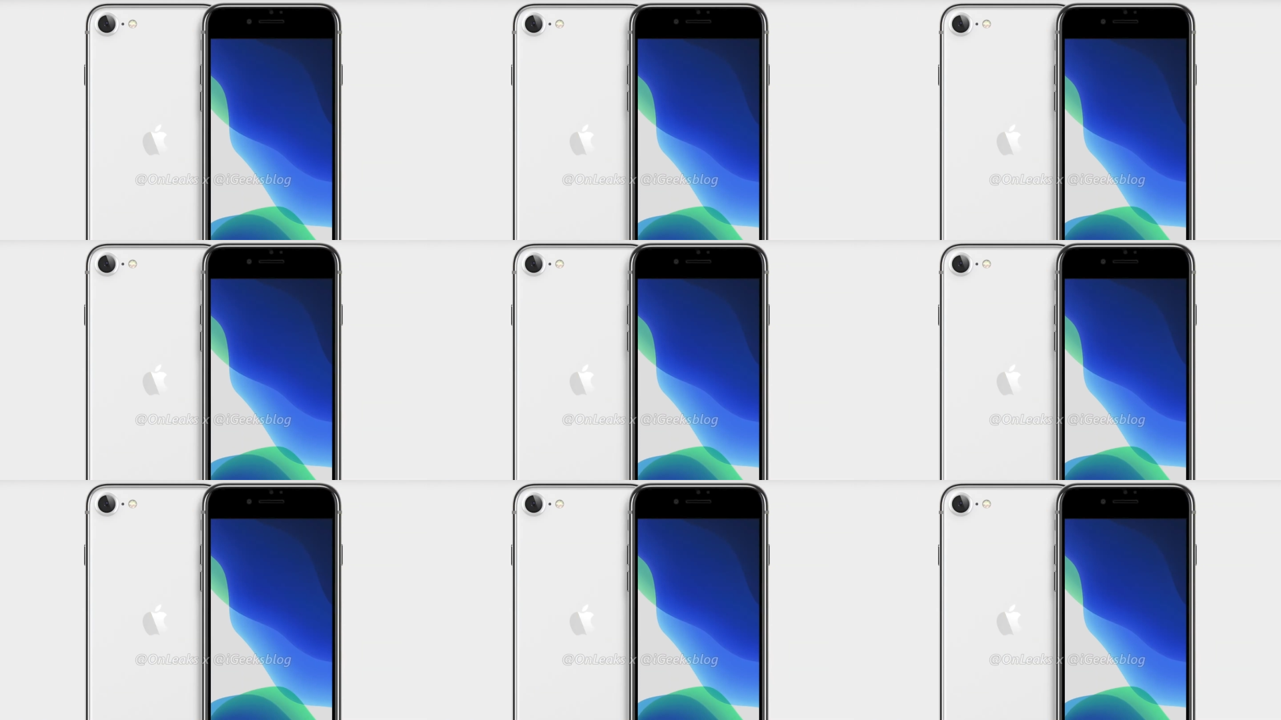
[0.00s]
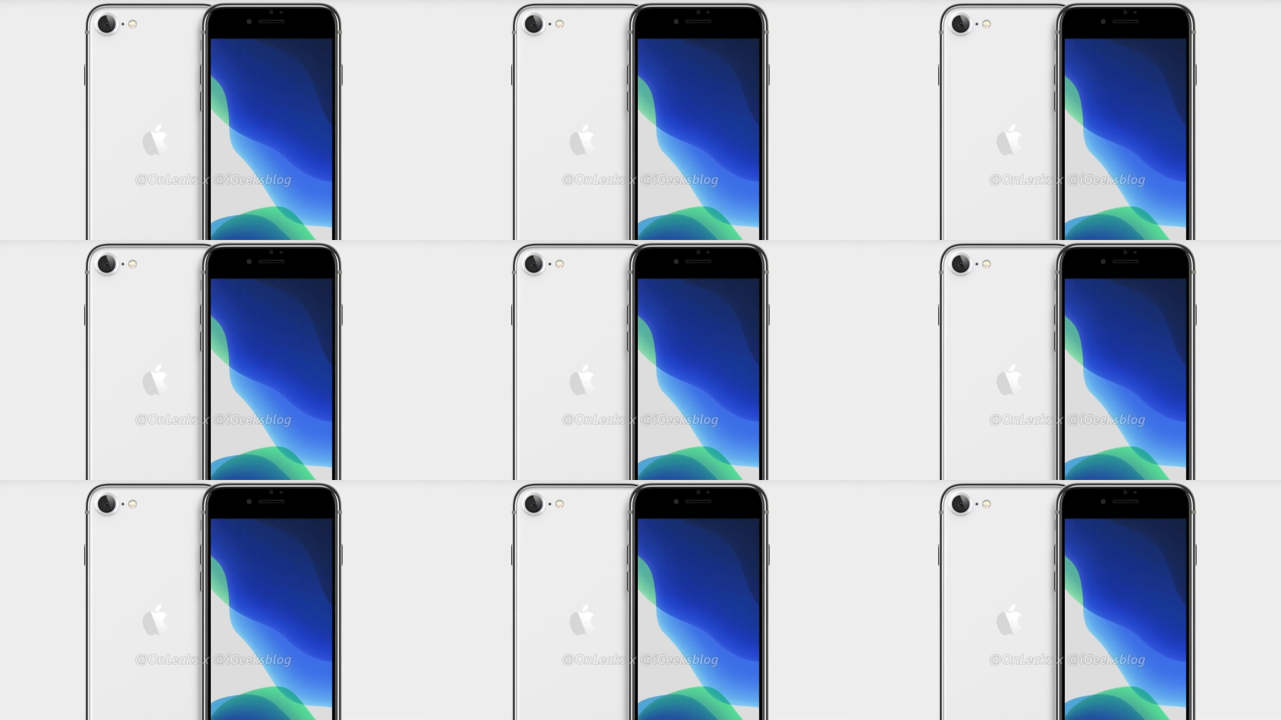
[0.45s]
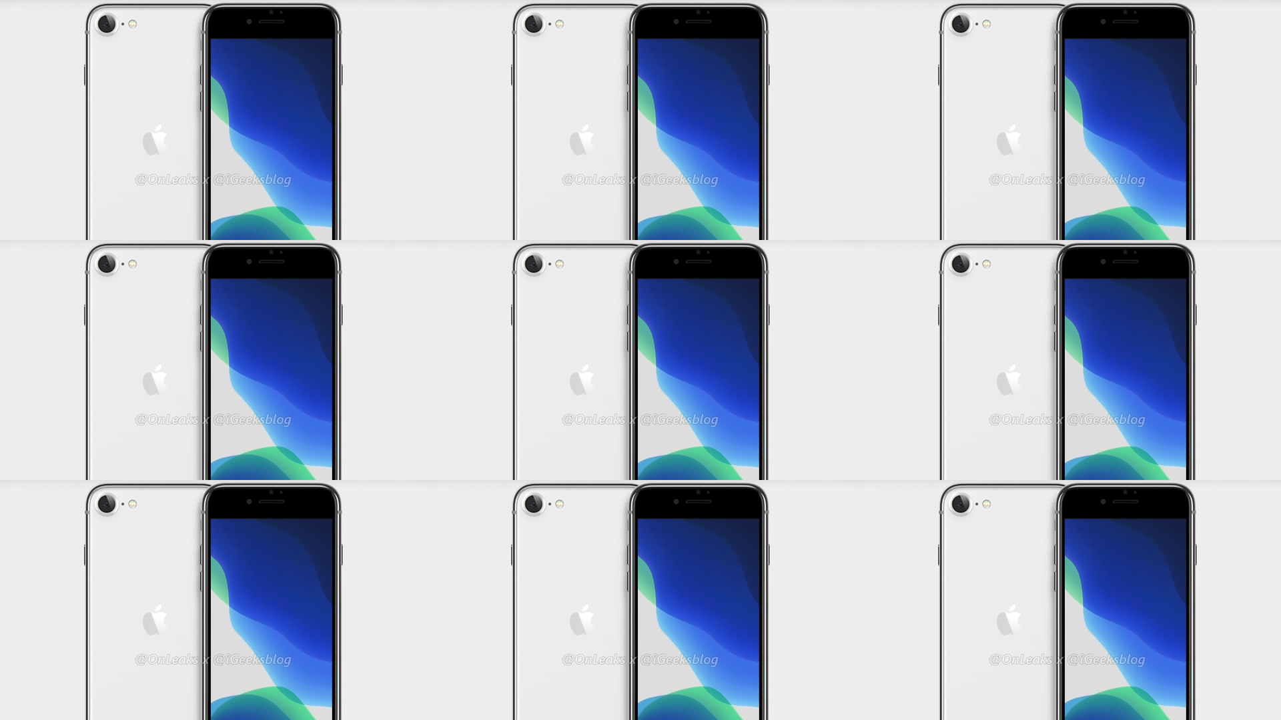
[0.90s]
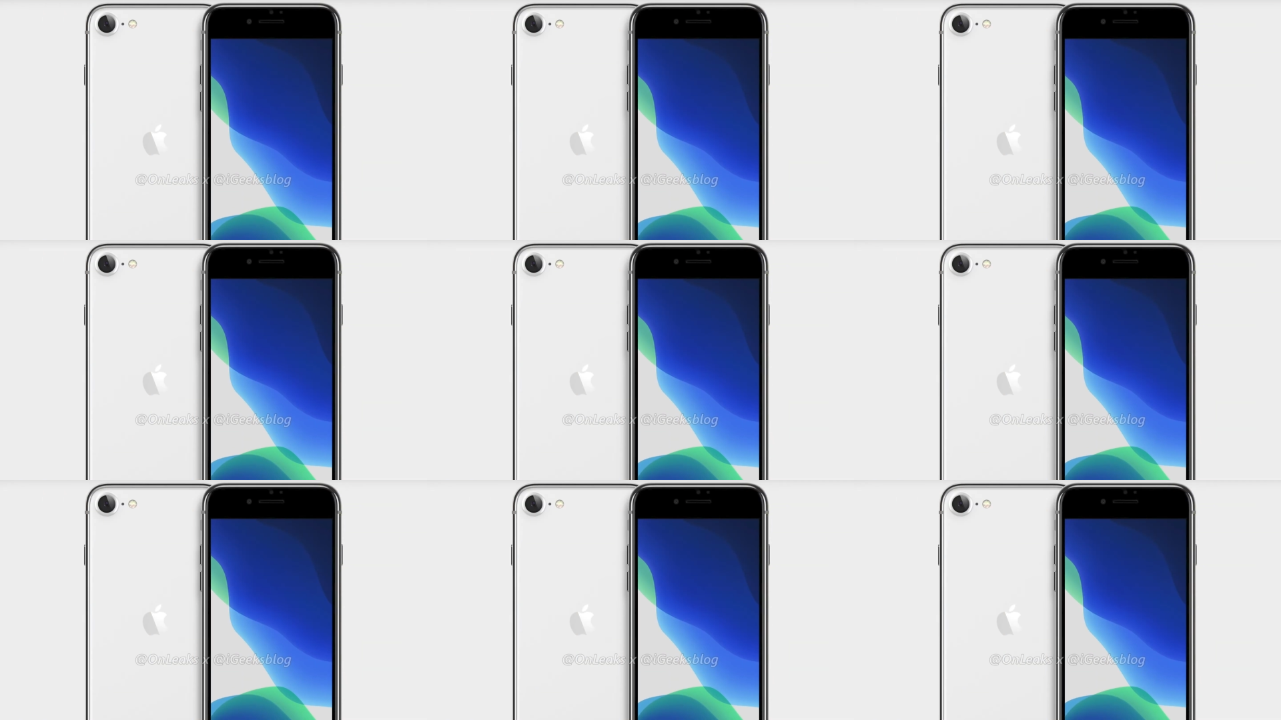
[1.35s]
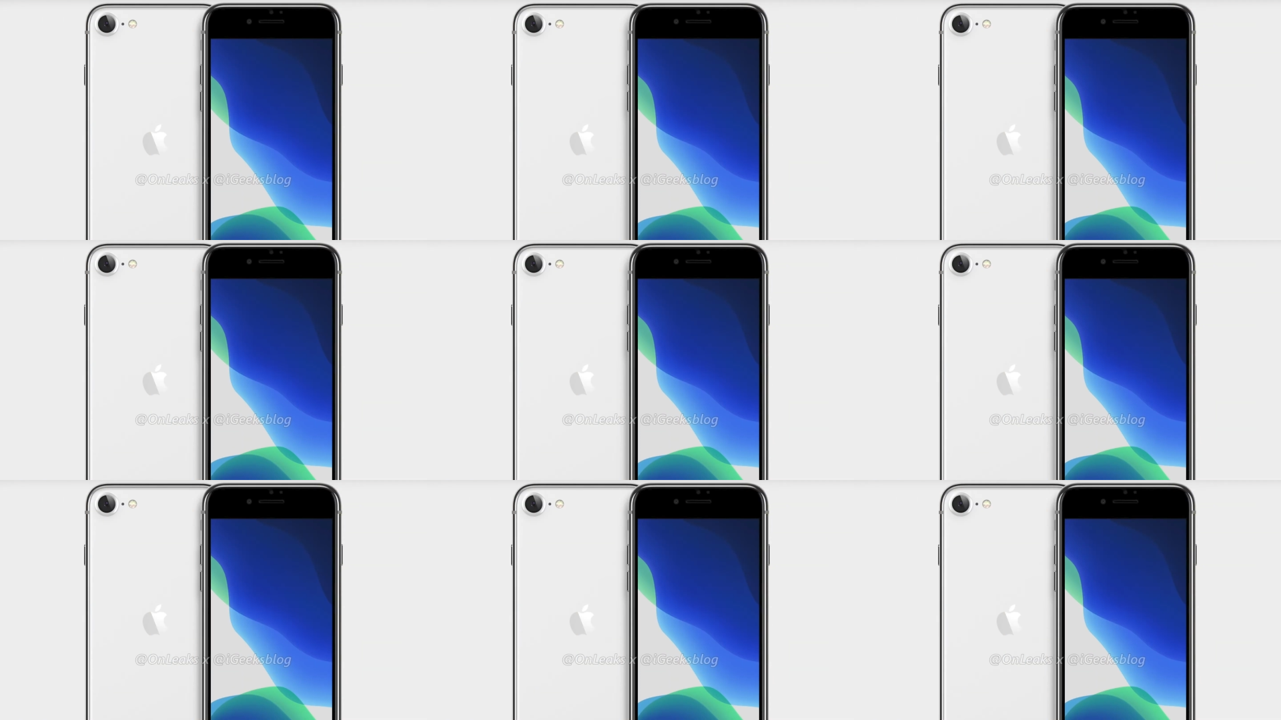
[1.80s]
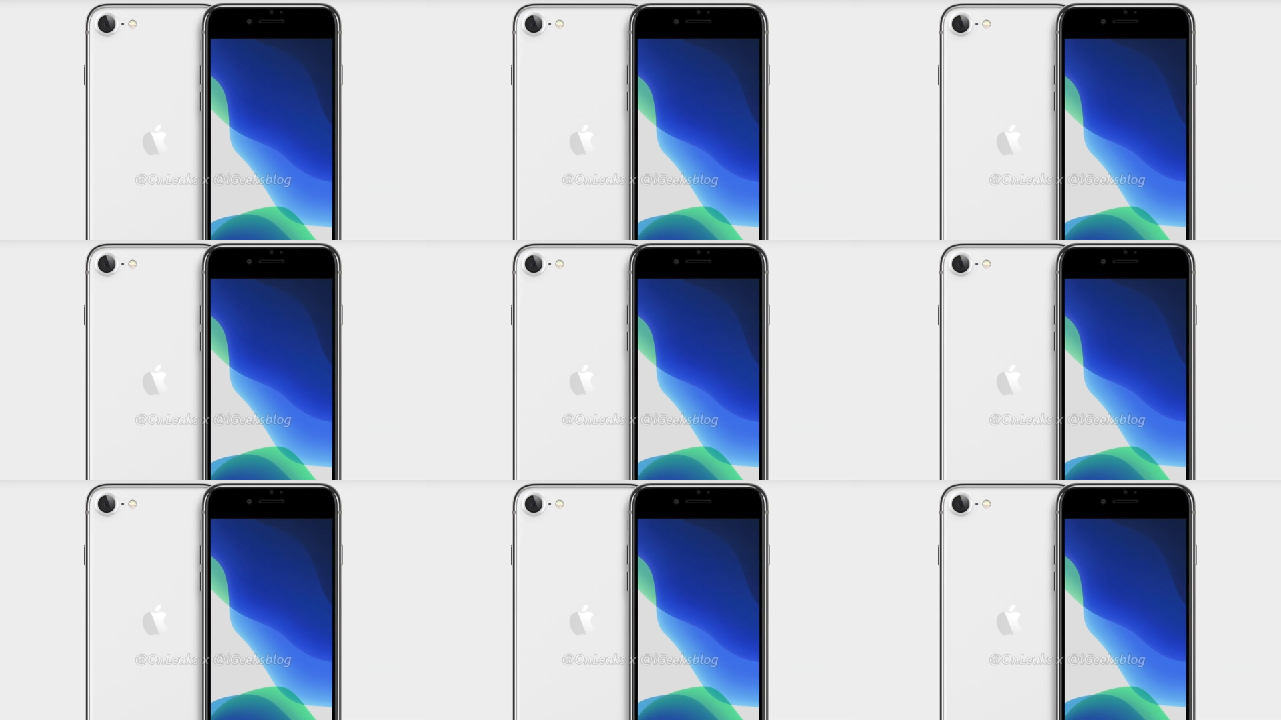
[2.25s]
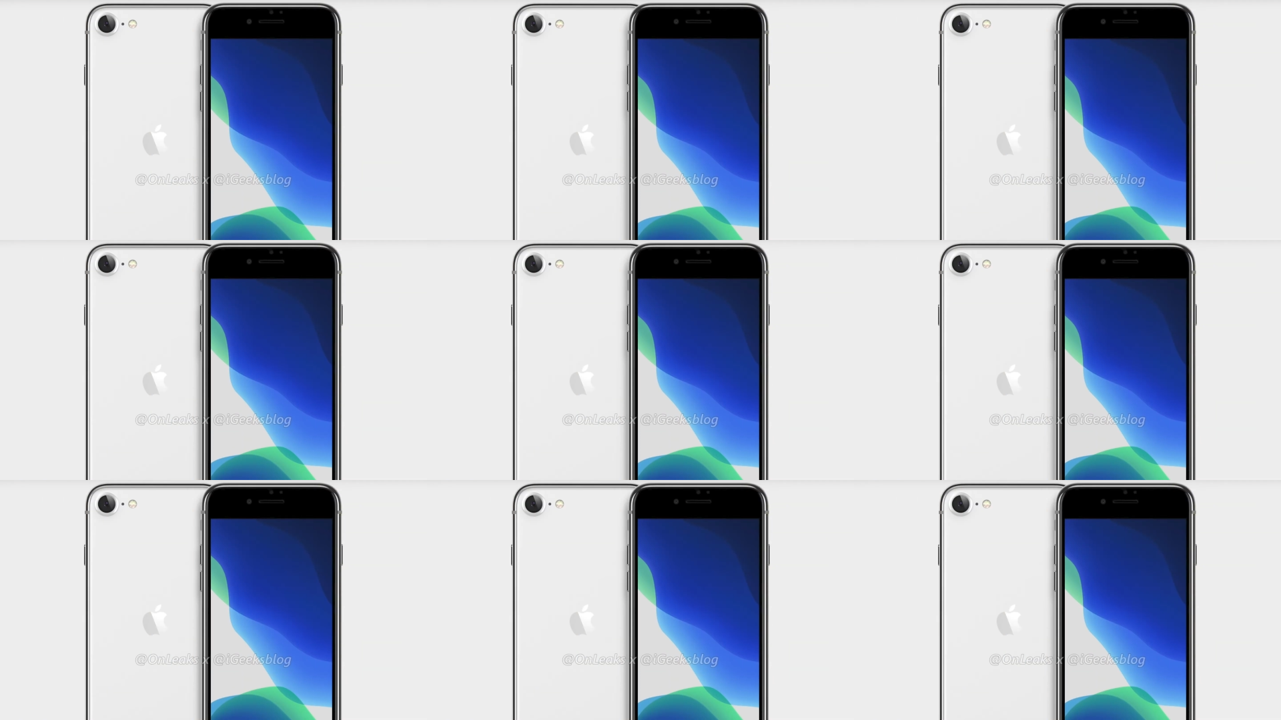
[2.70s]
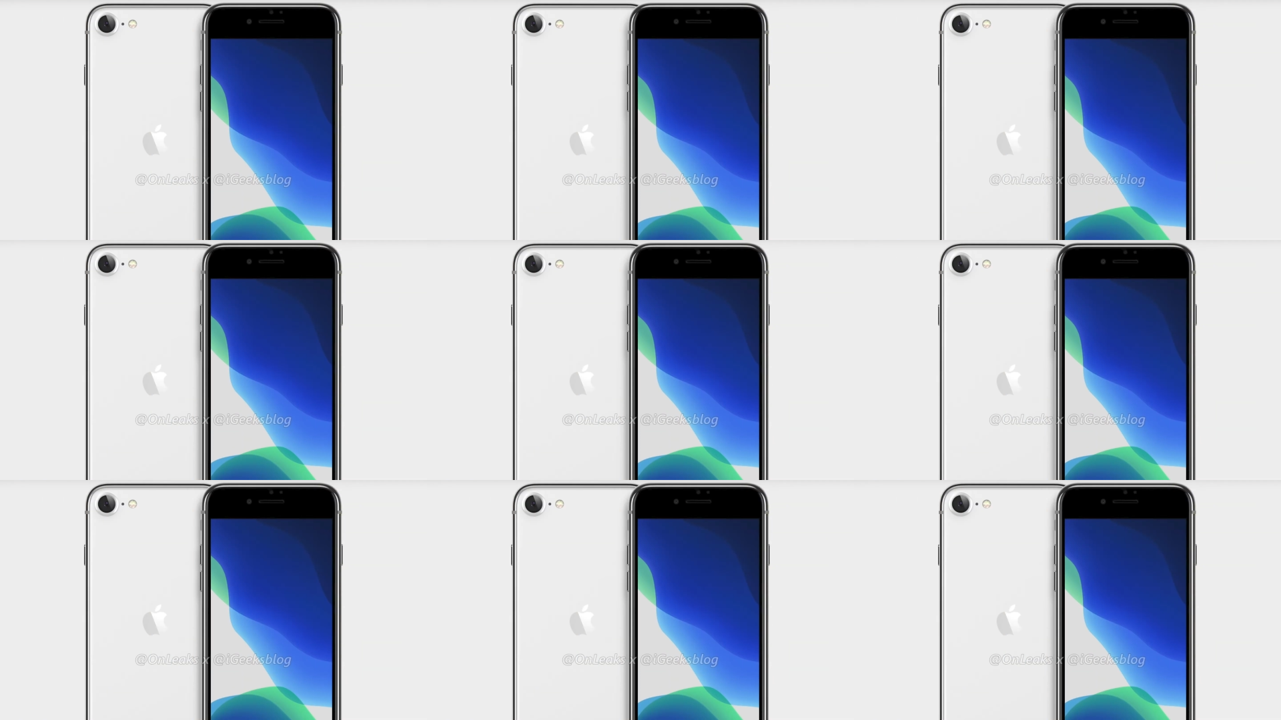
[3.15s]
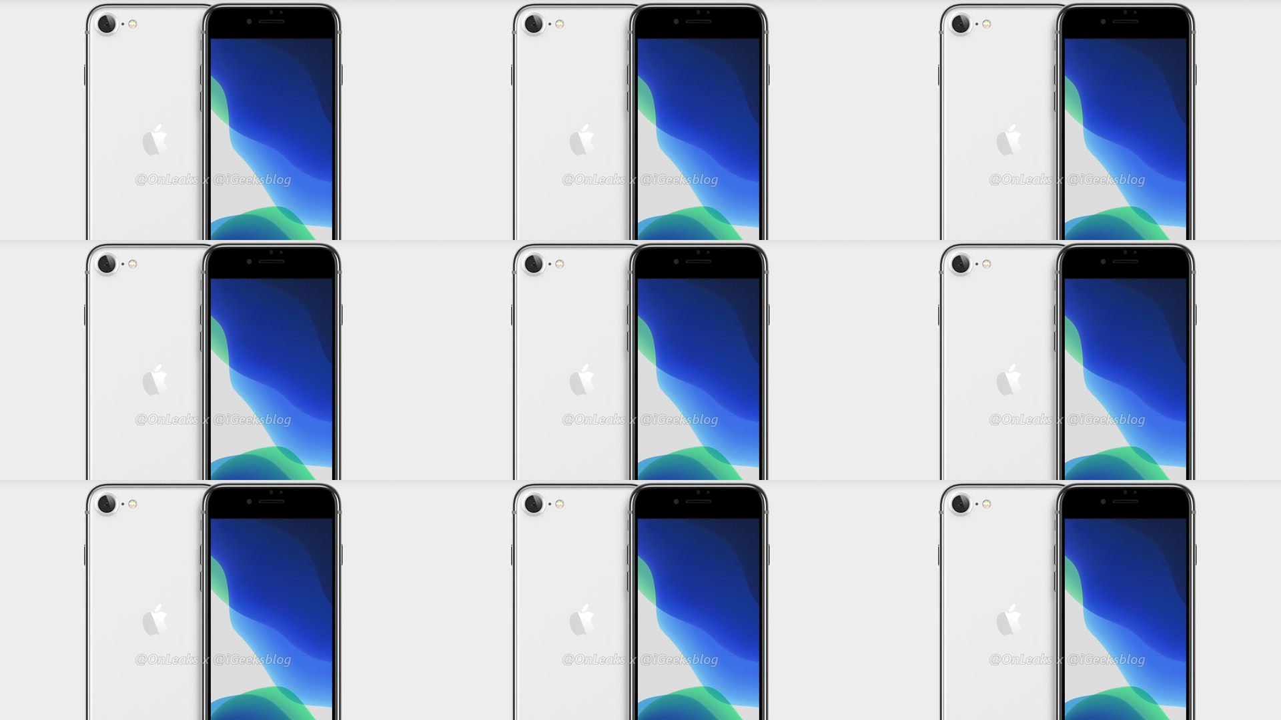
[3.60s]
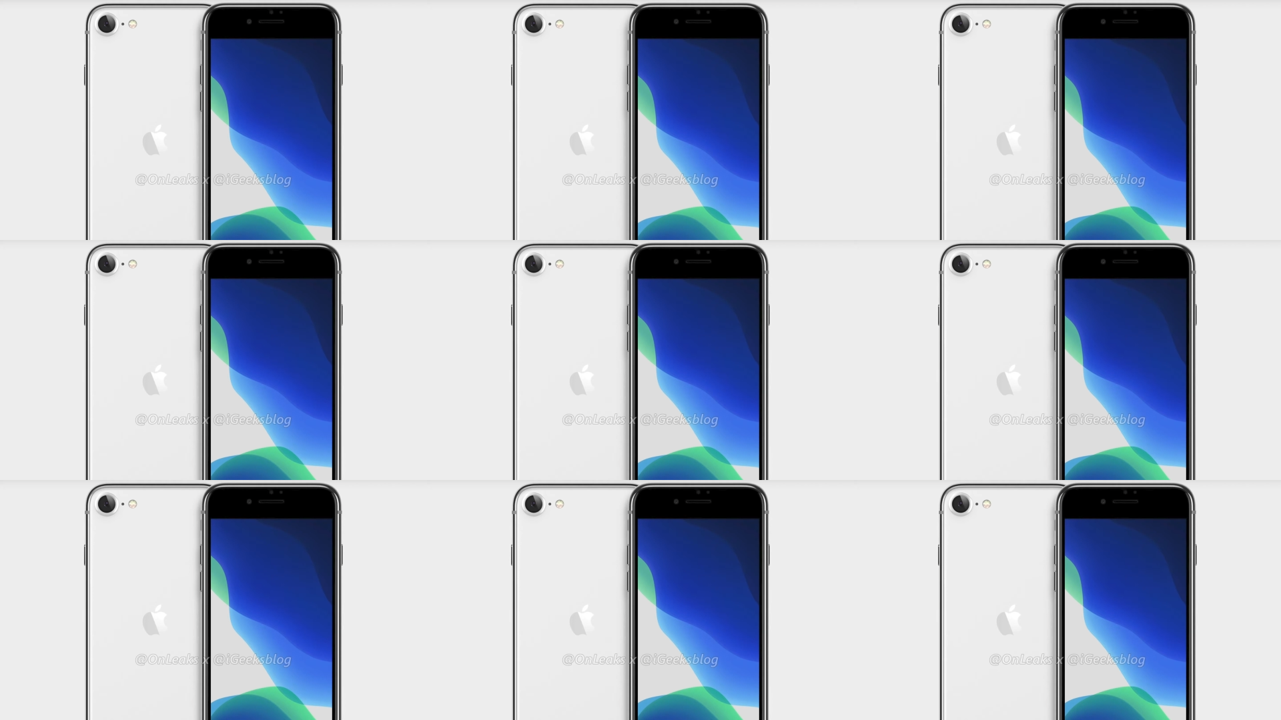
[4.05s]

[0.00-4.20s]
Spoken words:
No face is visible, so there are no lips to read.